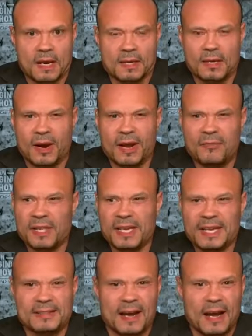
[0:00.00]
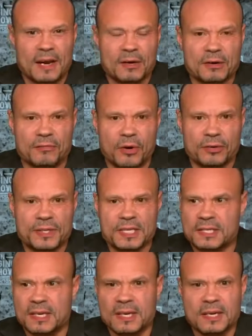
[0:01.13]
You know, I really get tired of all
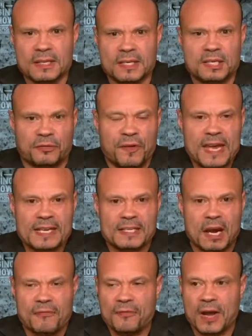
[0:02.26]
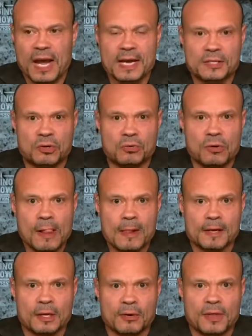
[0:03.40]
these fake tough guys who,
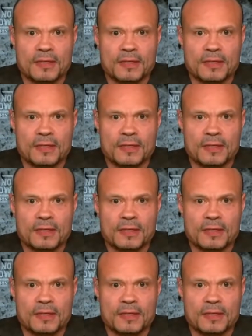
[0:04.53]
you know,